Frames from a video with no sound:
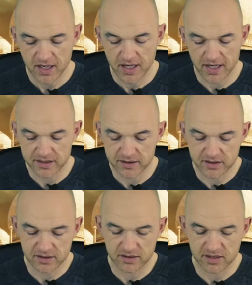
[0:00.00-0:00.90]

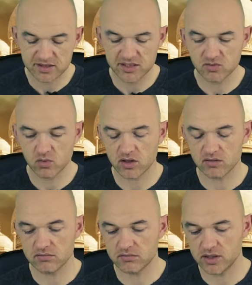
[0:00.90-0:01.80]
And this is what
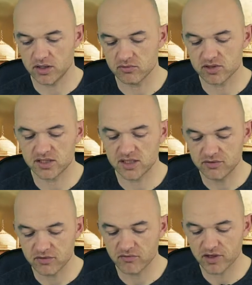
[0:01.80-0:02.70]

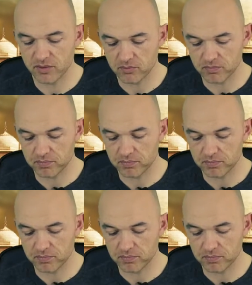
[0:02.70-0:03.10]
Stephen really